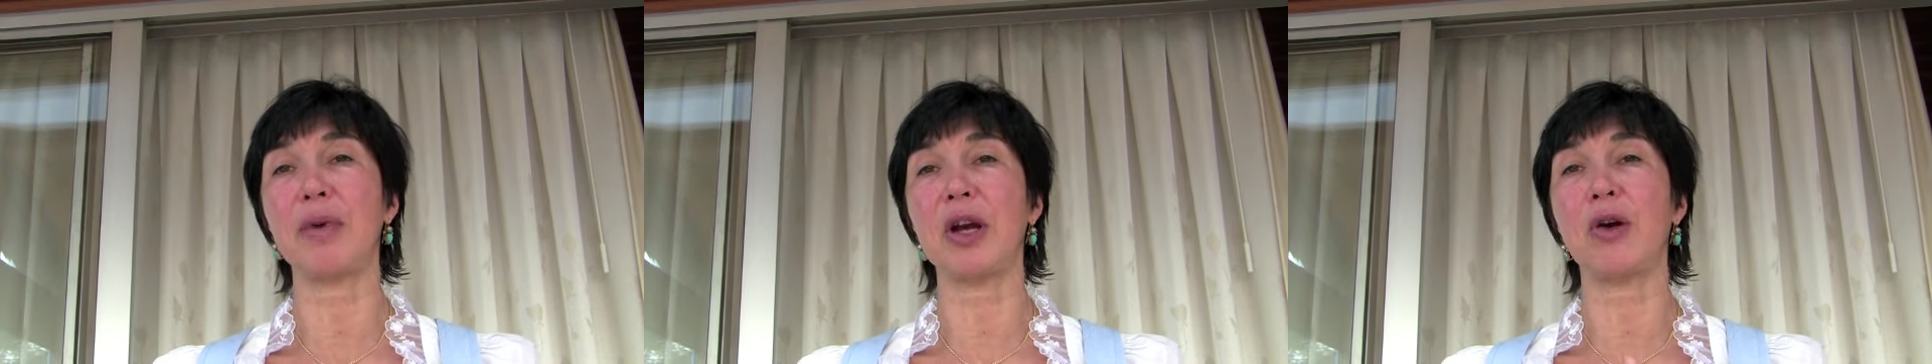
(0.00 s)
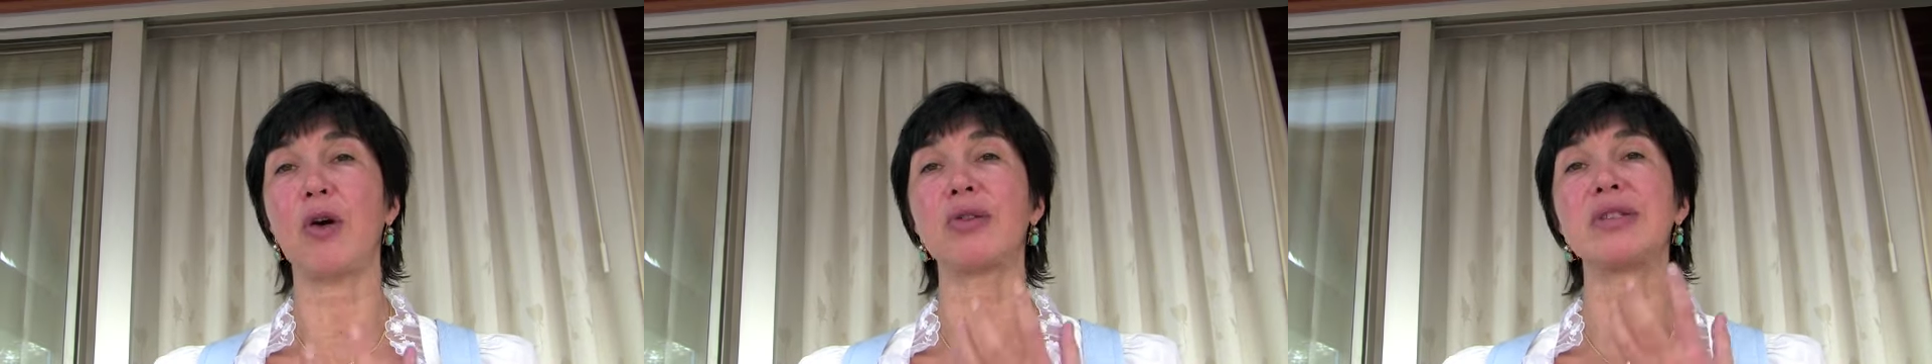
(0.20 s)

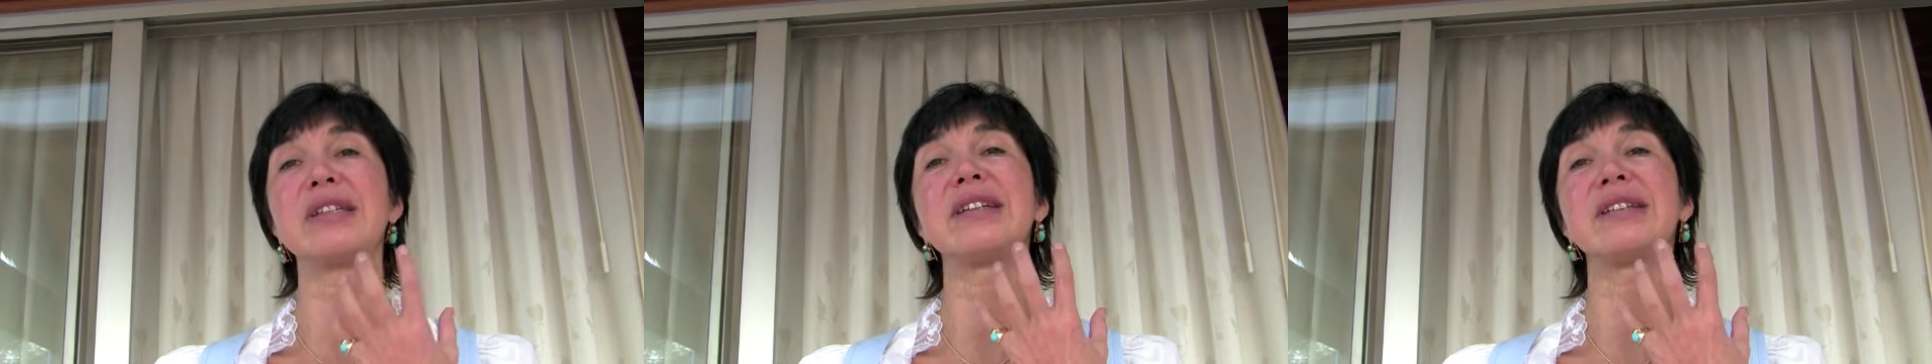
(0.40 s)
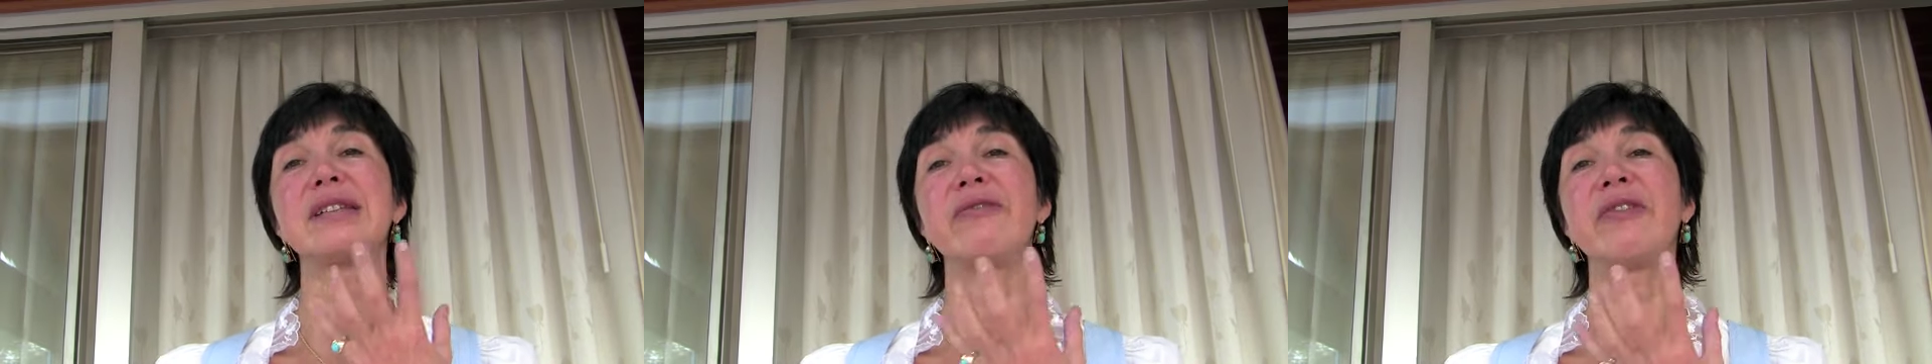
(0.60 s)

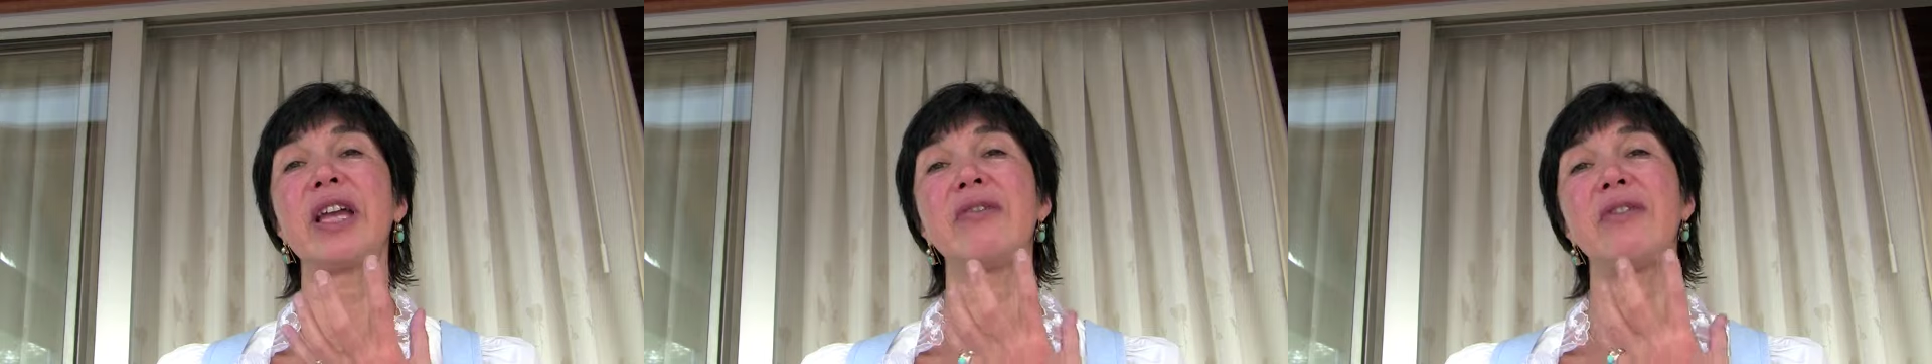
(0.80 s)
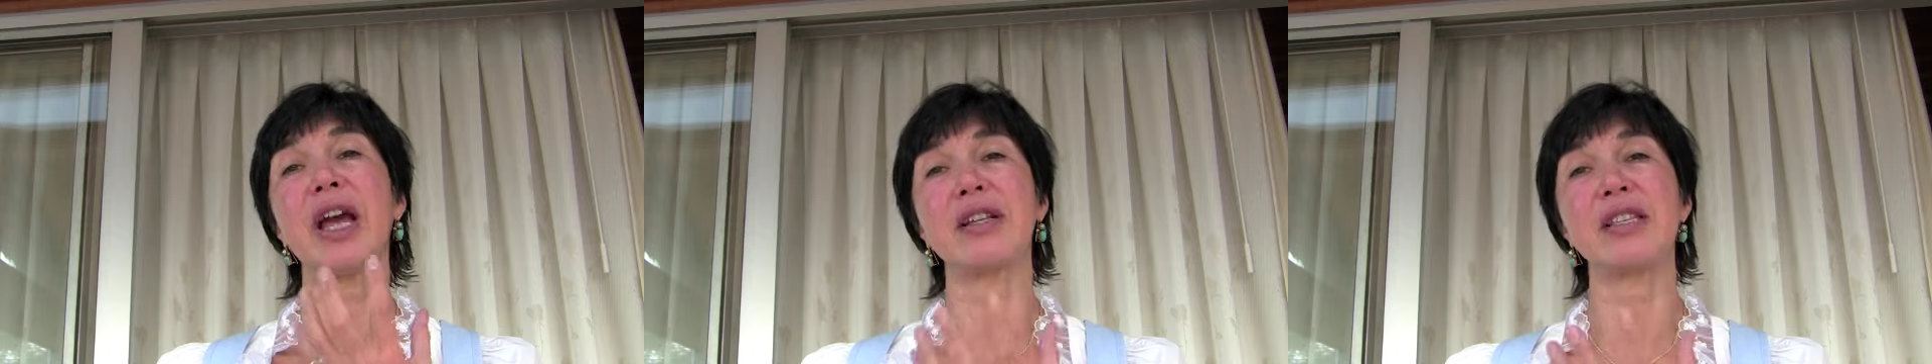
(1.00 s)
because this,
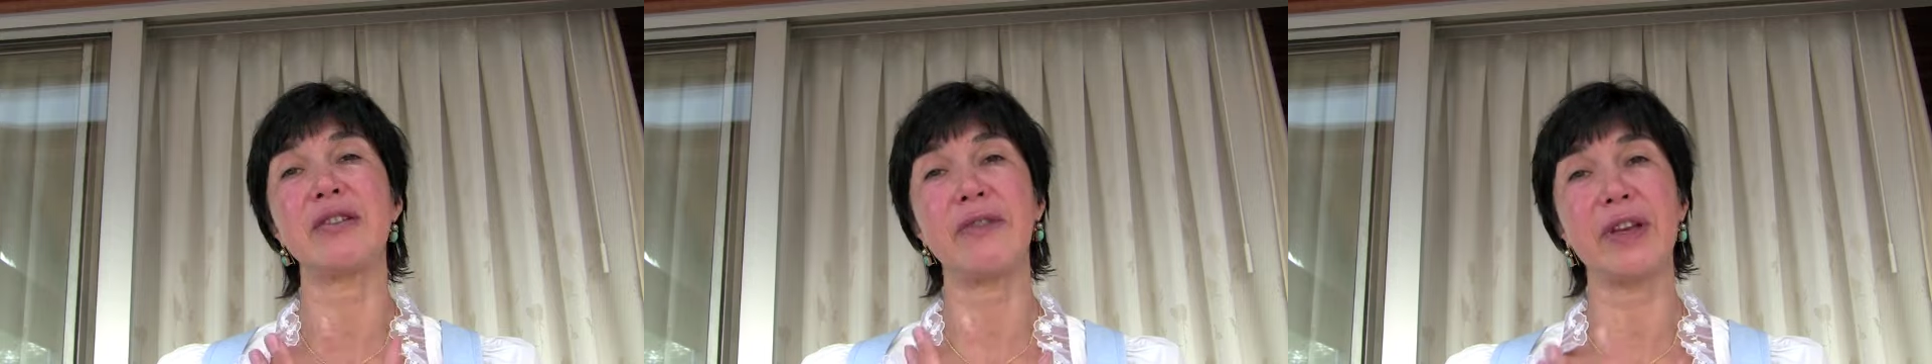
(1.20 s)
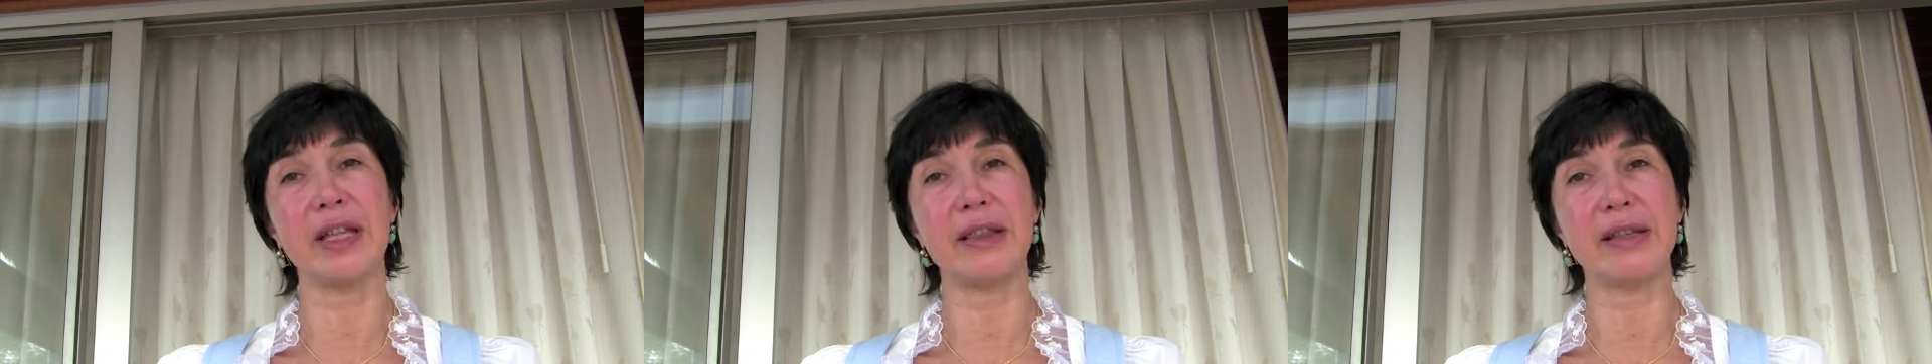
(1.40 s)
when we
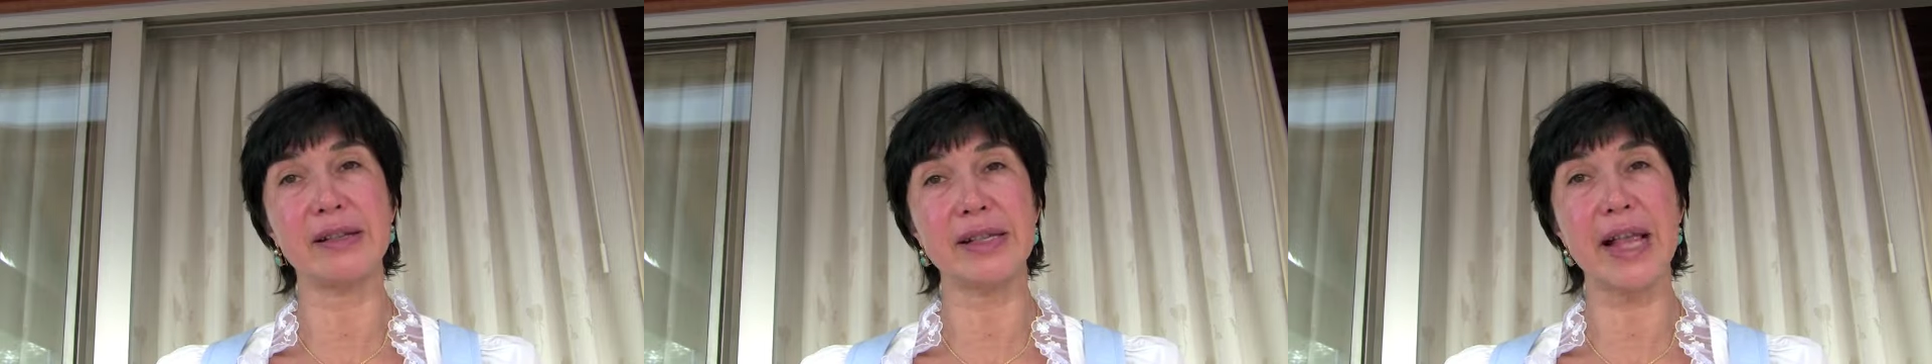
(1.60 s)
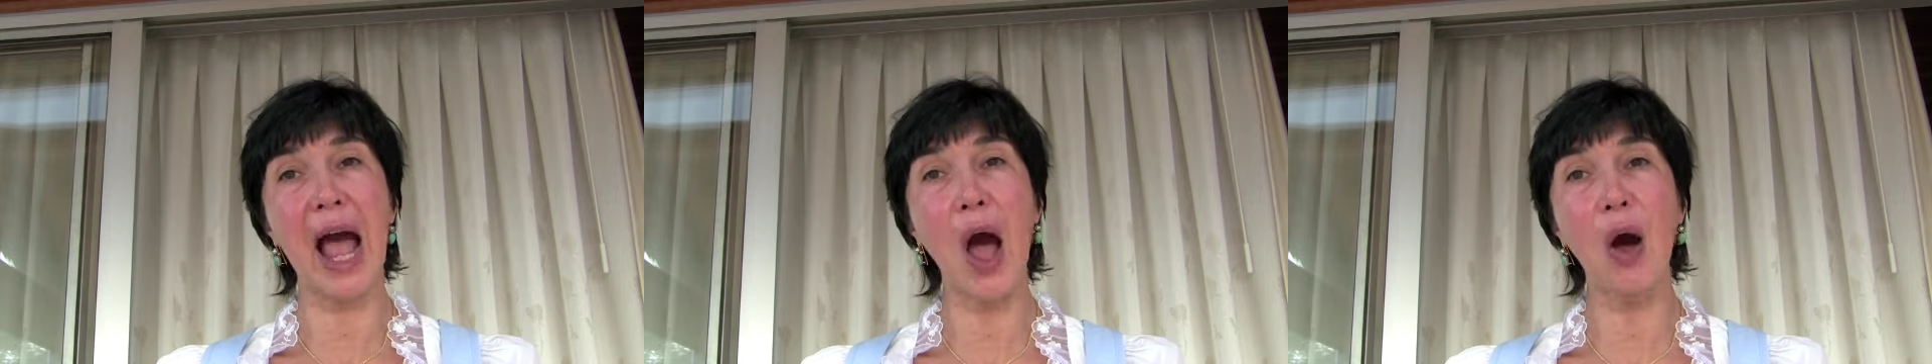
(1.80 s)
activate the
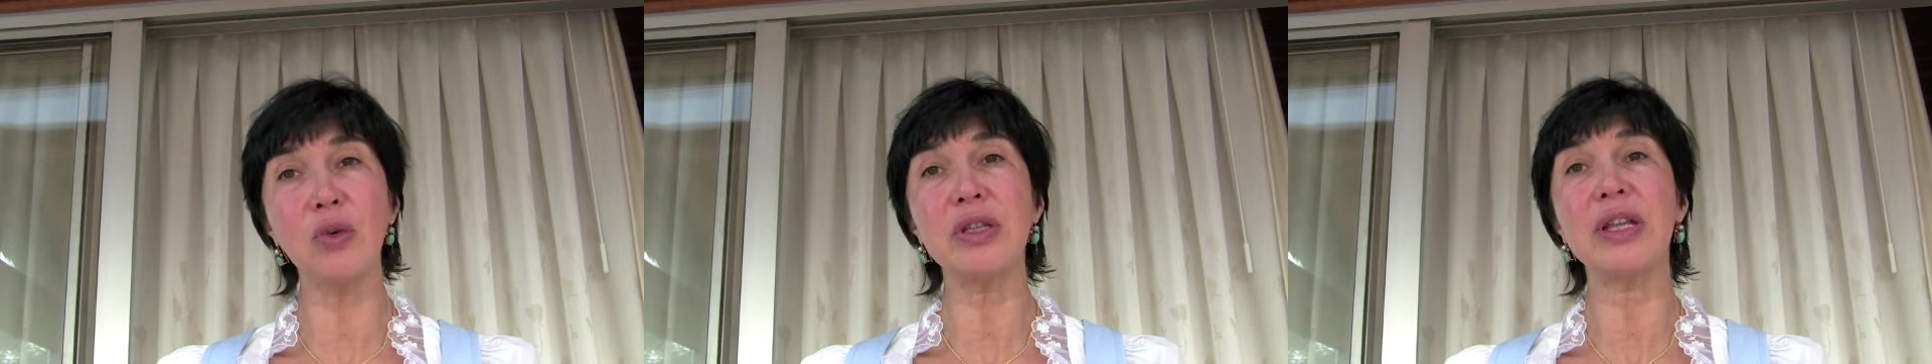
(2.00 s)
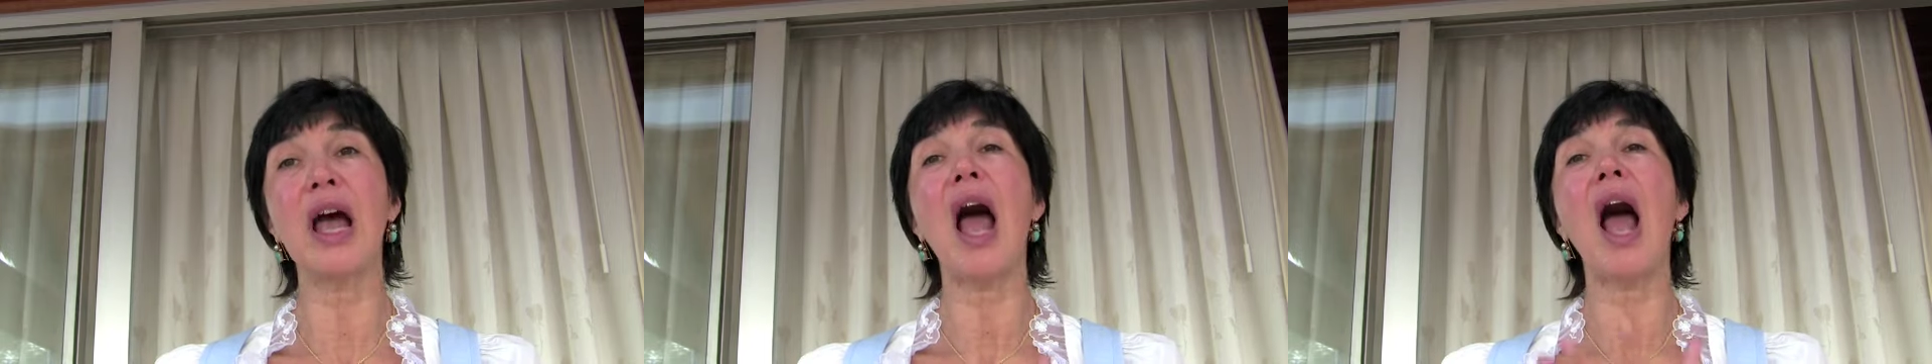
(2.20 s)

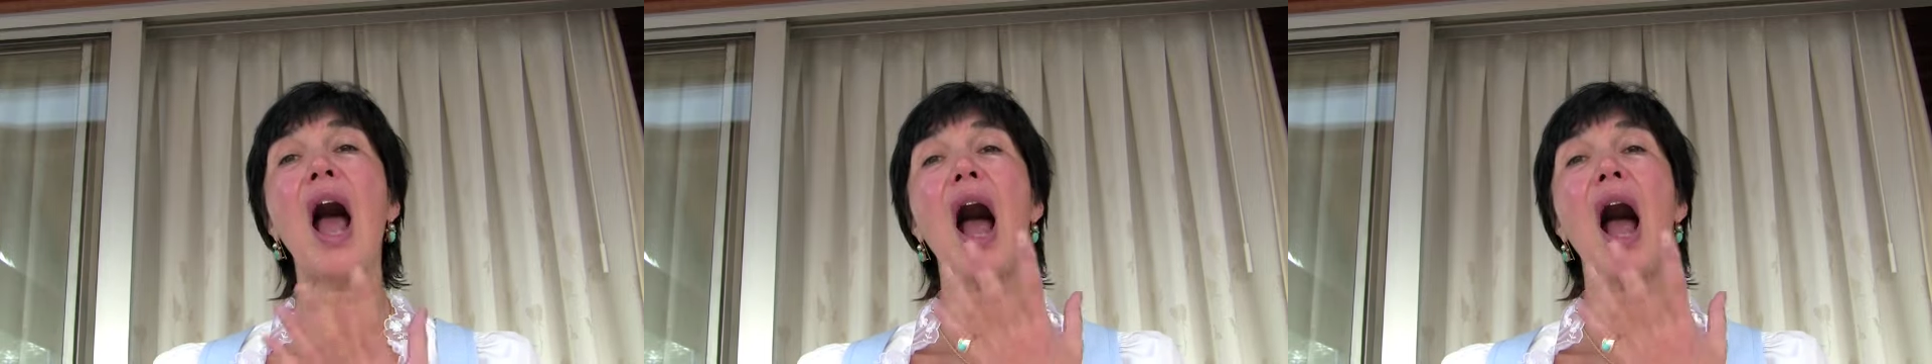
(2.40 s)
sound,